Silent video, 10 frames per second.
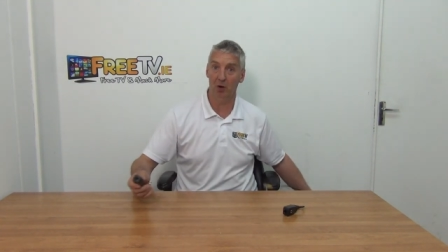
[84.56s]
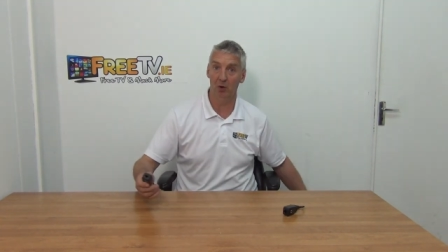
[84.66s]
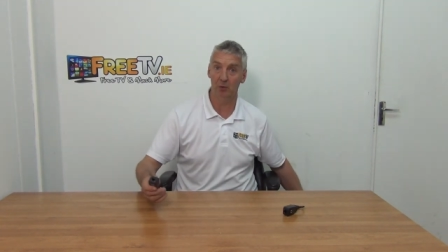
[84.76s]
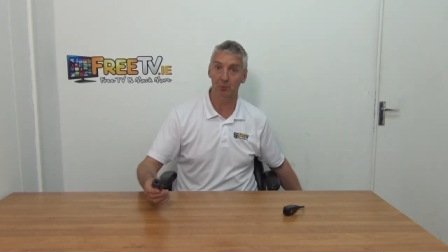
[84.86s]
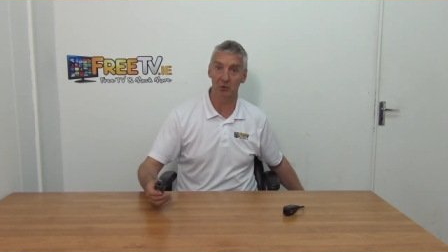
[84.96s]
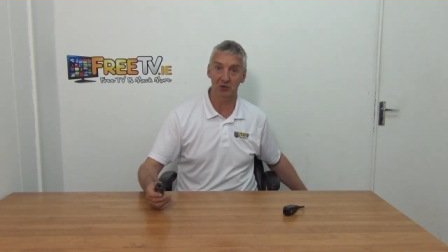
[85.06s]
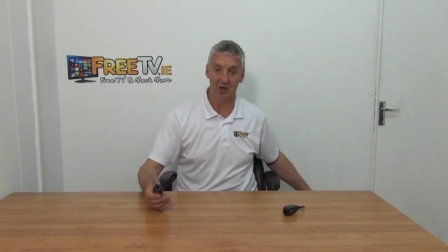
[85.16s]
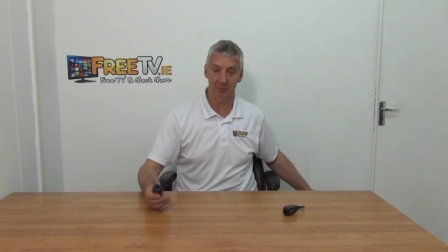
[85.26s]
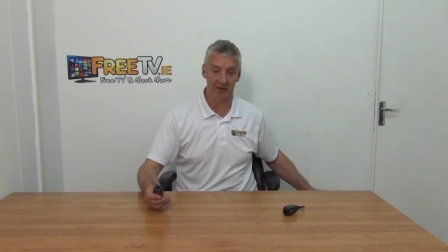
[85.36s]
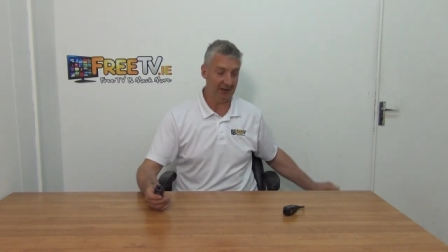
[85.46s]
all
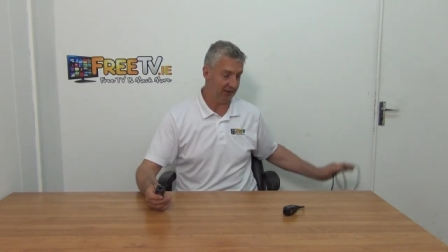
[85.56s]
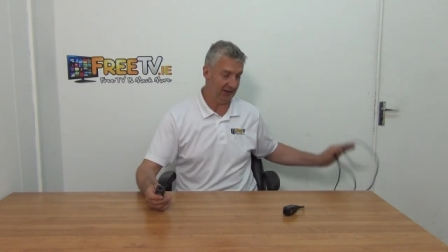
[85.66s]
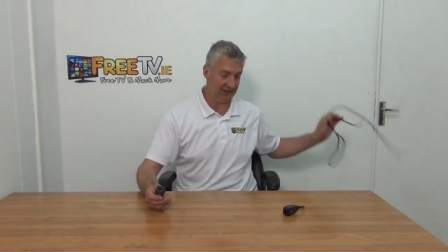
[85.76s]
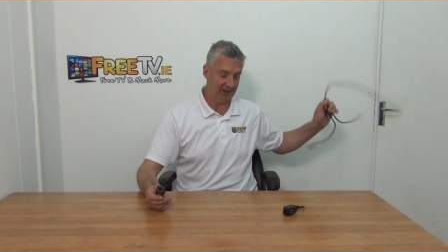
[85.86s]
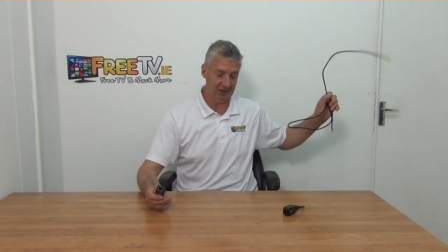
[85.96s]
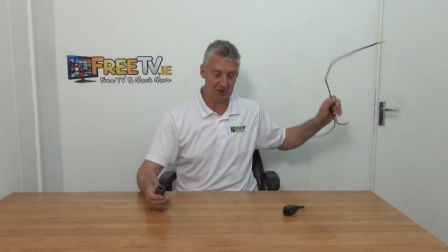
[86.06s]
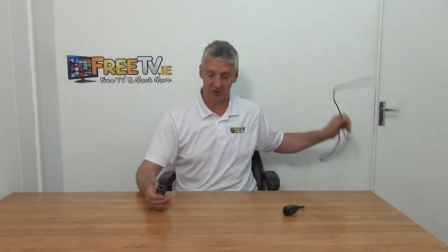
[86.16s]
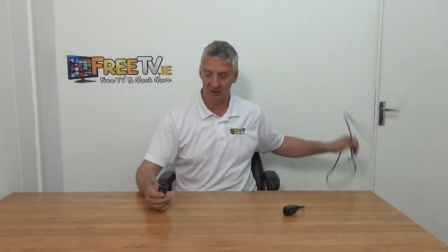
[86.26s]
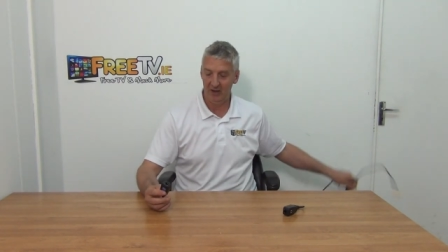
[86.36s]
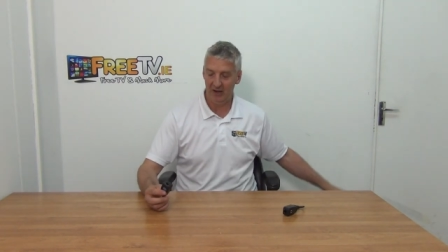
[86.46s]
pre-terminated
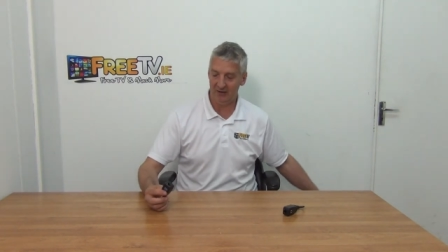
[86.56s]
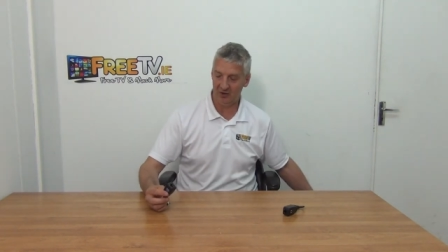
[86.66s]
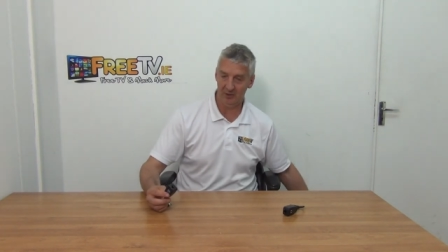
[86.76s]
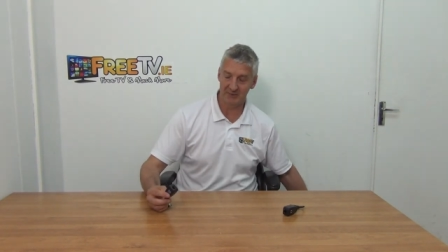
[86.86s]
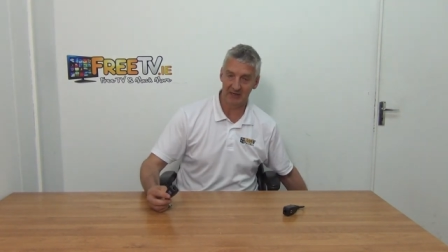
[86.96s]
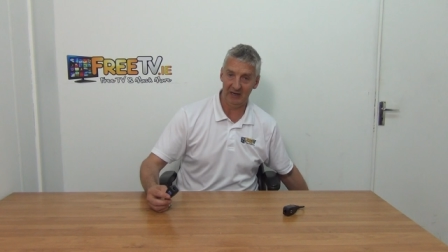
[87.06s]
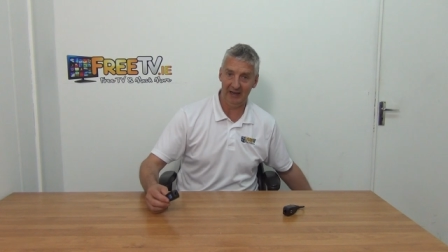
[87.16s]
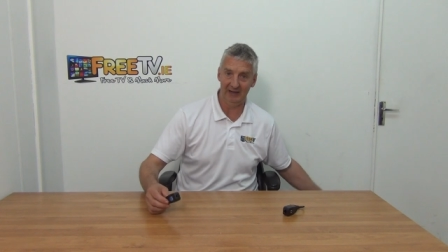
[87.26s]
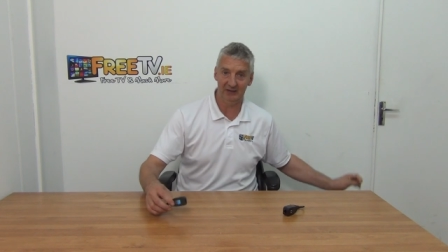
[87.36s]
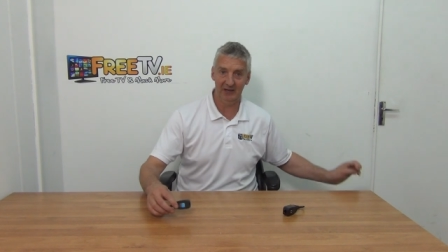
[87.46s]
technology in terms of the
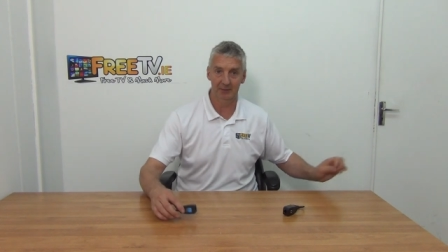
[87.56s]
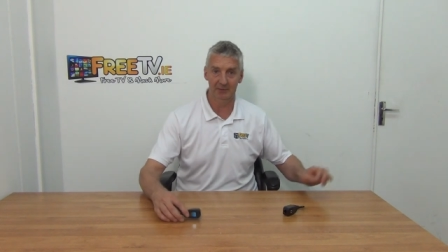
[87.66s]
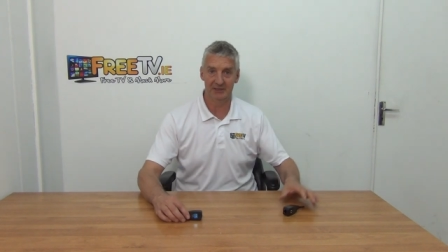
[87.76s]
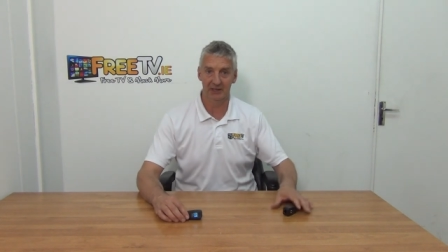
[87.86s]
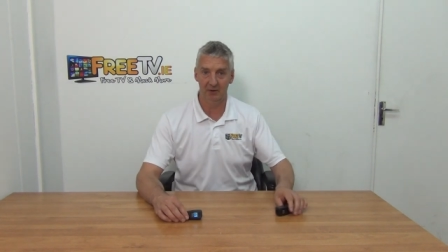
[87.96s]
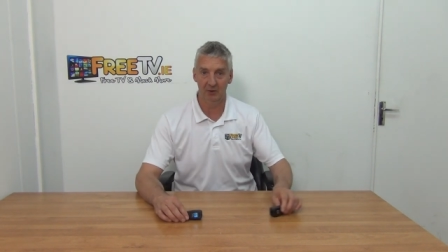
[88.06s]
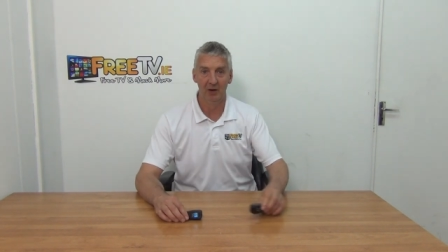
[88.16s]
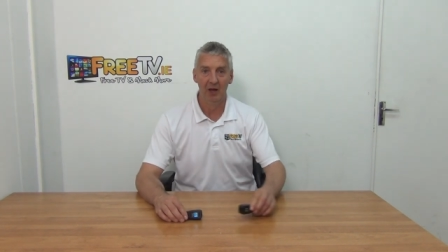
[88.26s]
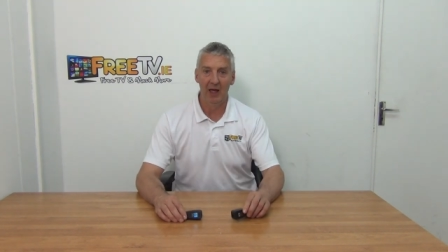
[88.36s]
LAN cables there.